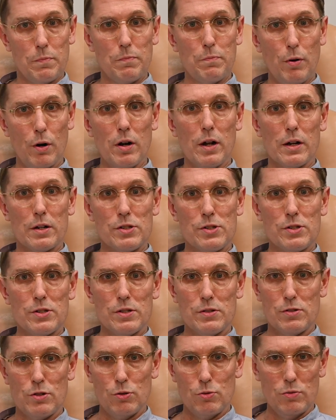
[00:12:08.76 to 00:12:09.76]

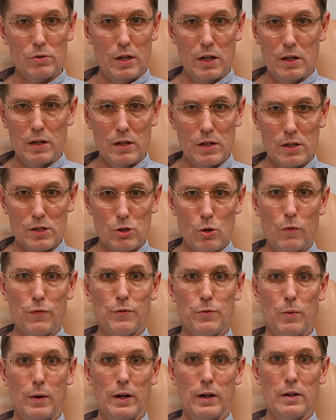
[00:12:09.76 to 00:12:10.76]
products, to their
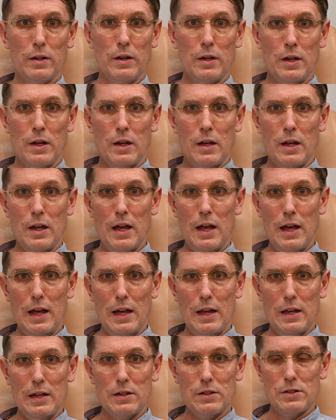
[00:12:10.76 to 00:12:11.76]
software,
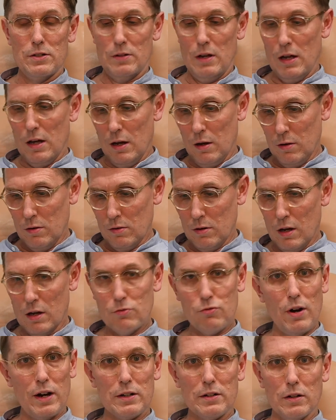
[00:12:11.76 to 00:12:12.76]
and
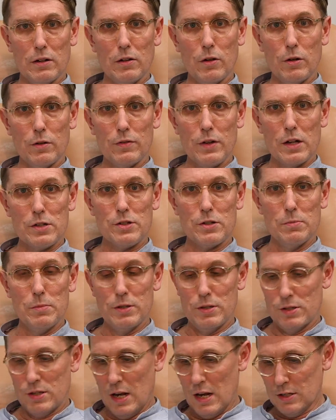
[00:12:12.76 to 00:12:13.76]
attracted a lot of
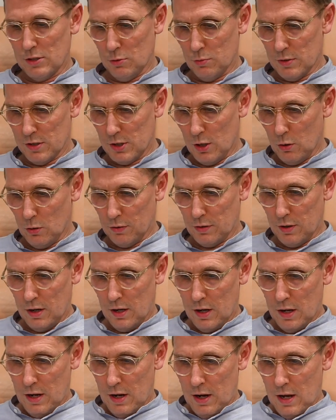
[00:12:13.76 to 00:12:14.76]
customers as a result.
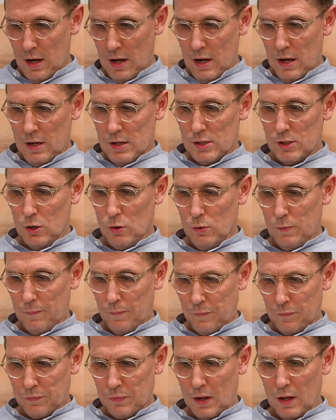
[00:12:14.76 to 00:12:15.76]
So
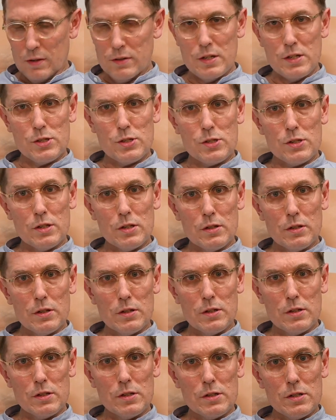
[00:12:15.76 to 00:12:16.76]
this
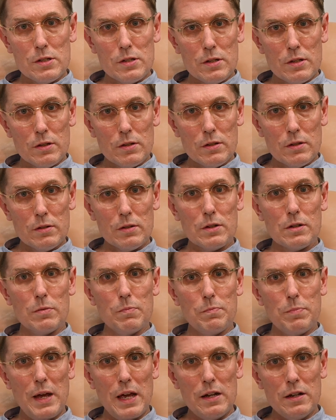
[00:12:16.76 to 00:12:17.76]

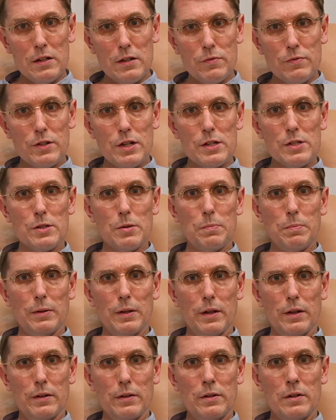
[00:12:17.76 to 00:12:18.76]
competitive
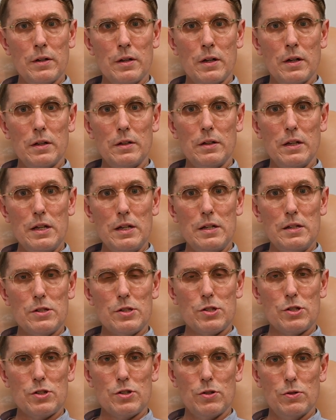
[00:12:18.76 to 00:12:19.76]
discipline
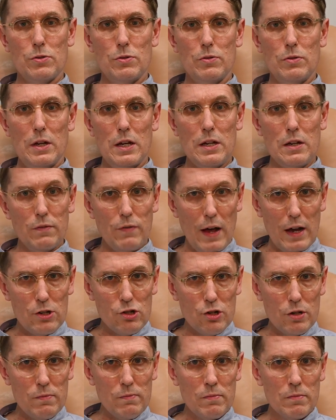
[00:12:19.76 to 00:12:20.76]
leads to
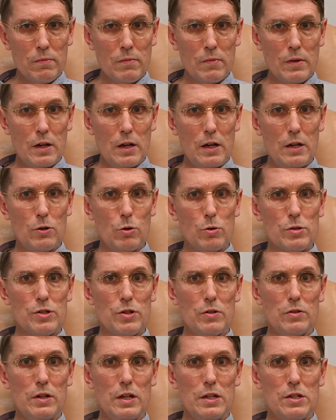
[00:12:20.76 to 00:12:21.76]
innovation. It
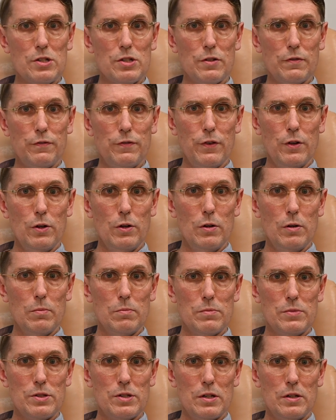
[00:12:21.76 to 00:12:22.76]
also leads to
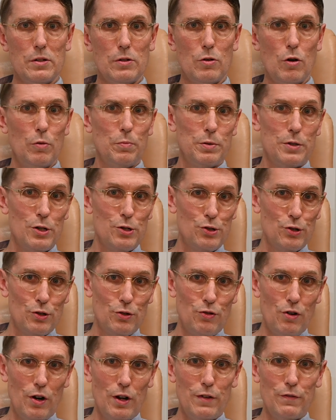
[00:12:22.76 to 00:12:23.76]
firms in competition to
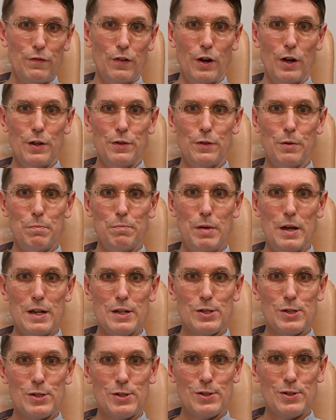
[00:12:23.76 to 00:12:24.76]
try and find the
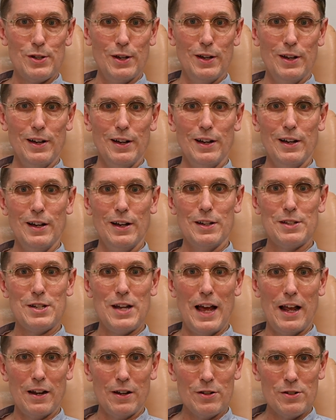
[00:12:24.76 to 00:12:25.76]
best
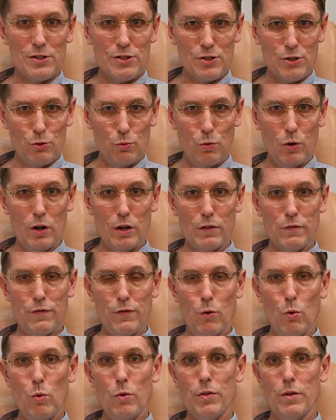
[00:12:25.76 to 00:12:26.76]
talent to work
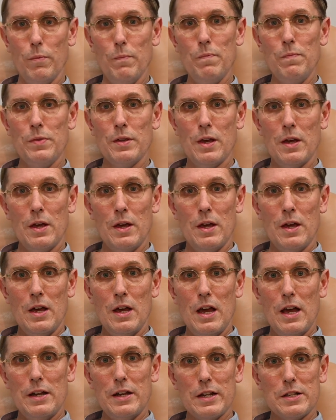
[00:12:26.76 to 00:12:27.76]
for them.
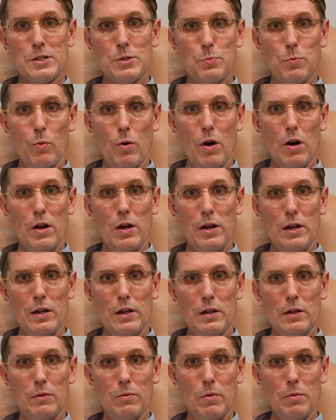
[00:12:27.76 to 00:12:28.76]
And that's
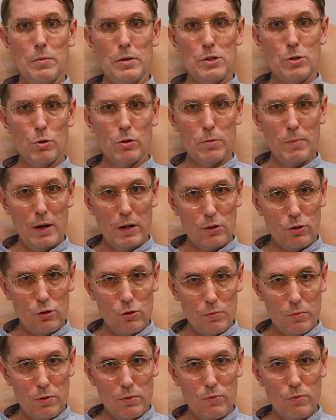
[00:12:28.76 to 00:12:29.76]
why when we talk about
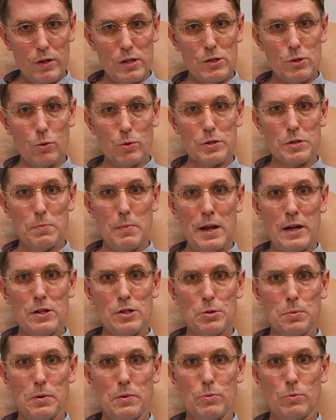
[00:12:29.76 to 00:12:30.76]
human resource
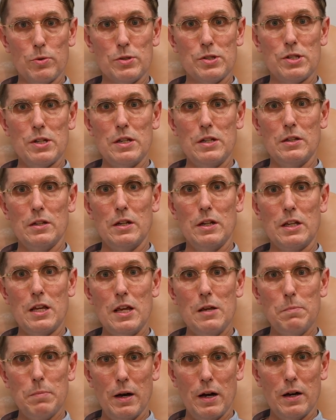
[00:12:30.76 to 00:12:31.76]
management, we'll see that a
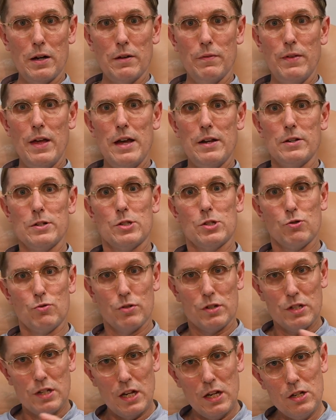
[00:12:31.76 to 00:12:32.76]
key part of that is
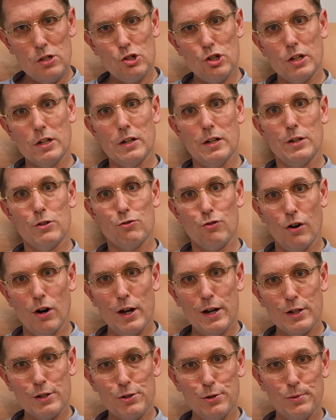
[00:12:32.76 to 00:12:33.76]
strategically
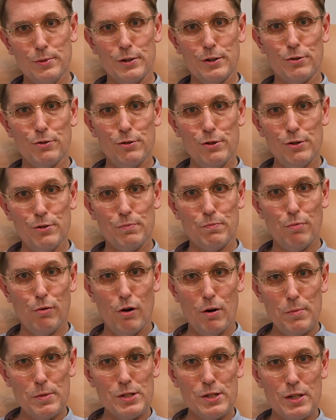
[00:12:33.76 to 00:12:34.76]
trying to recruit
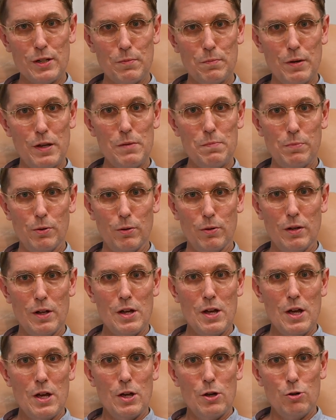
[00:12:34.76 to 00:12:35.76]
promising people
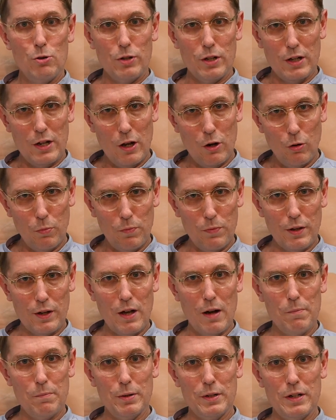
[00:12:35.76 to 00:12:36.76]
who can help the
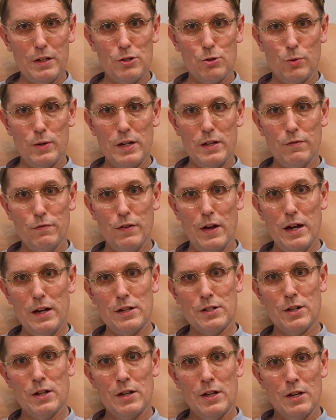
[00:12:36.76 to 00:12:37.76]
company to
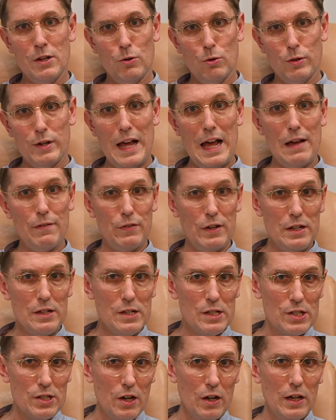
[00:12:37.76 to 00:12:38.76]
innovate or to have
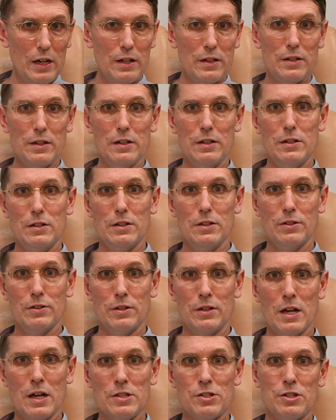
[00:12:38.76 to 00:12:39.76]
insight into
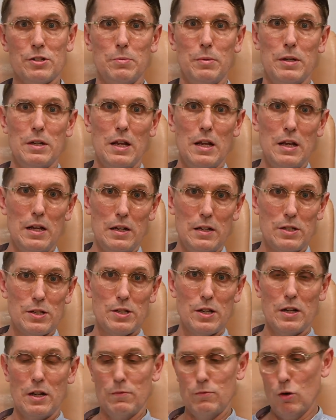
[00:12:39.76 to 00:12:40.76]
customer needs
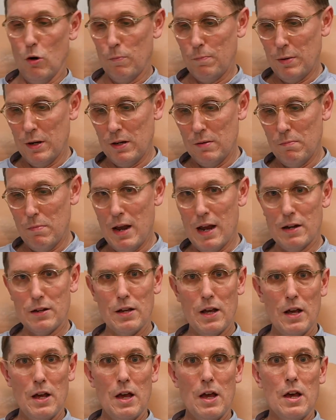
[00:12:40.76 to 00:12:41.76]
that have not been met.
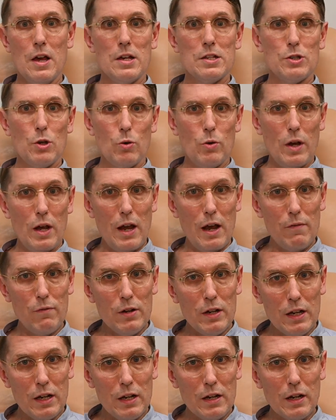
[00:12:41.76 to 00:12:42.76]
So
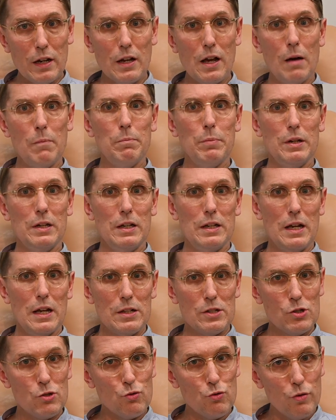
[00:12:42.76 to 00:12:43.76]
everything in a company
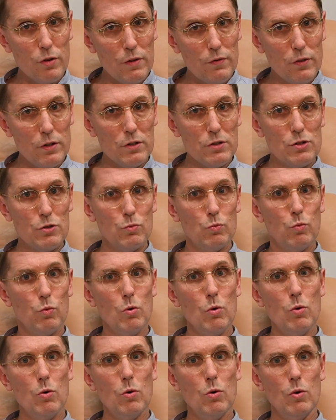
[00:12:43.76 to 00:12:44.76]
gets driven
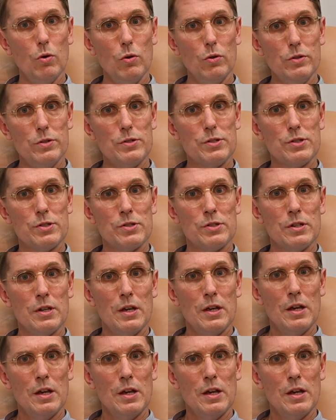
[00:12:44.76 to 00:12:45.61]
towards